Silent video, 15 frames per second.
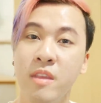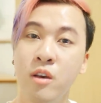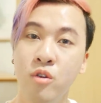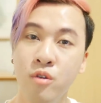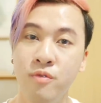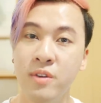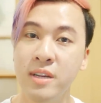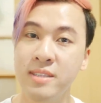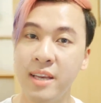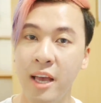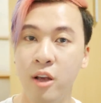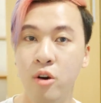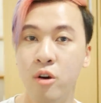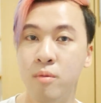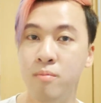the goofy
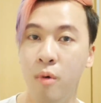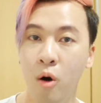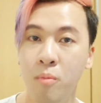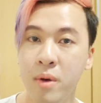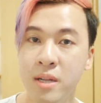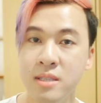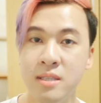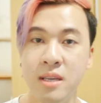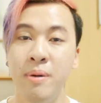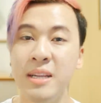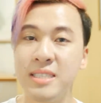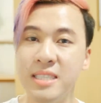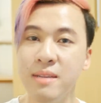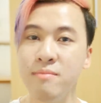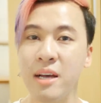Taekook moments, but
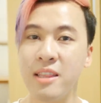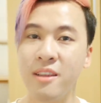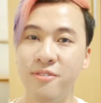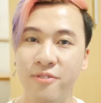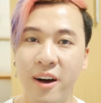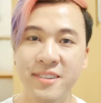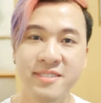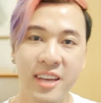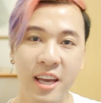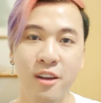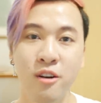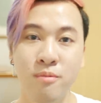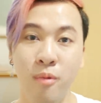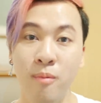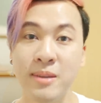it seemed like the fun
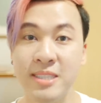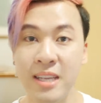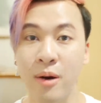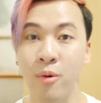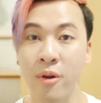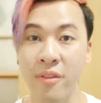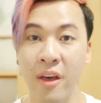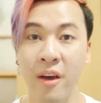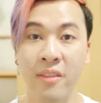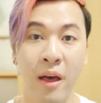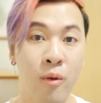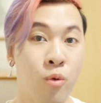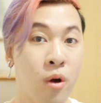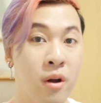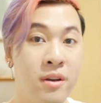Taekook moments that were there
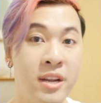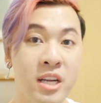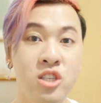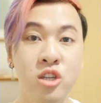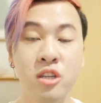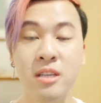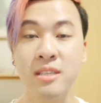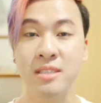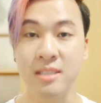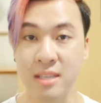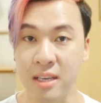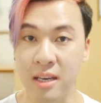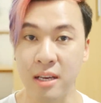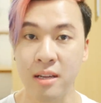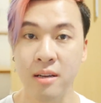that were initially
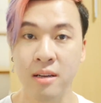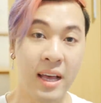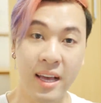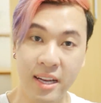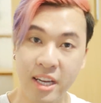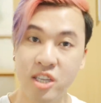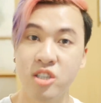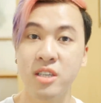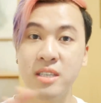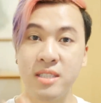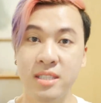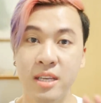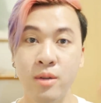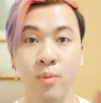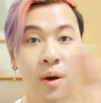seen, like initially
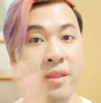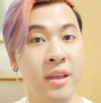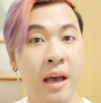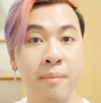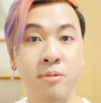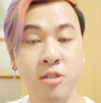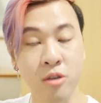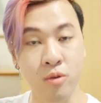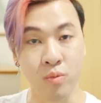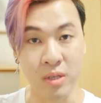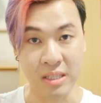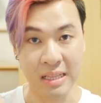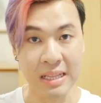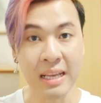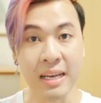seen when the episode
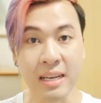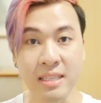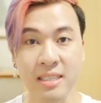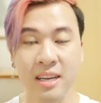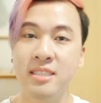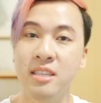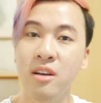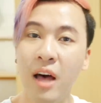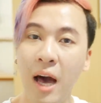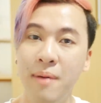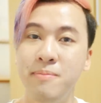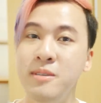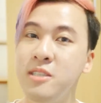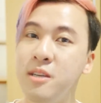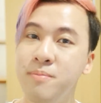was leaked, still
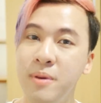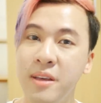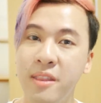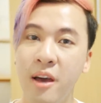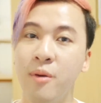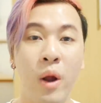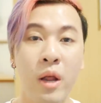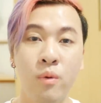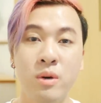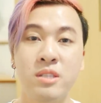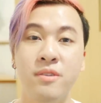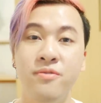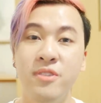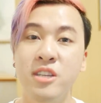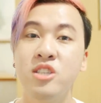happened to be there when it was
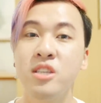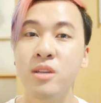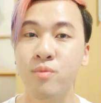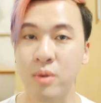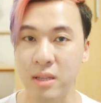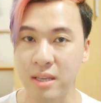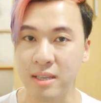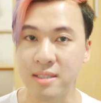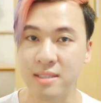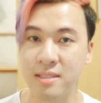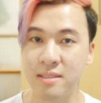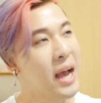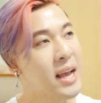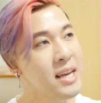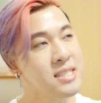officially released.
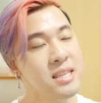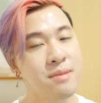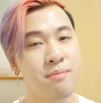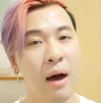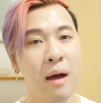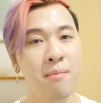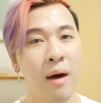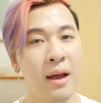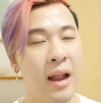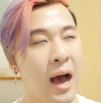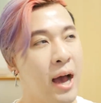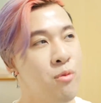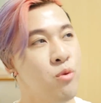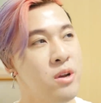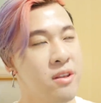I guess in my mind,
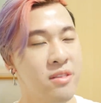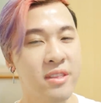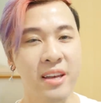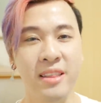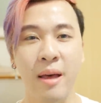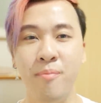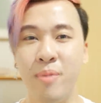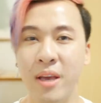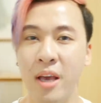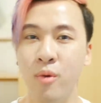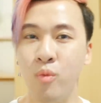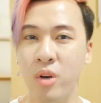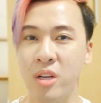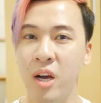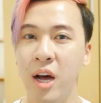I wouldn't think that Big Hit
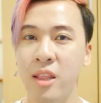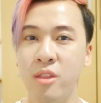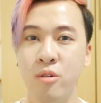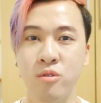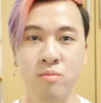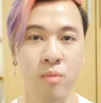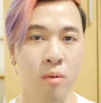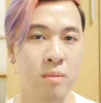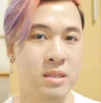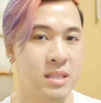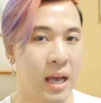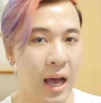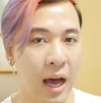would cut those moments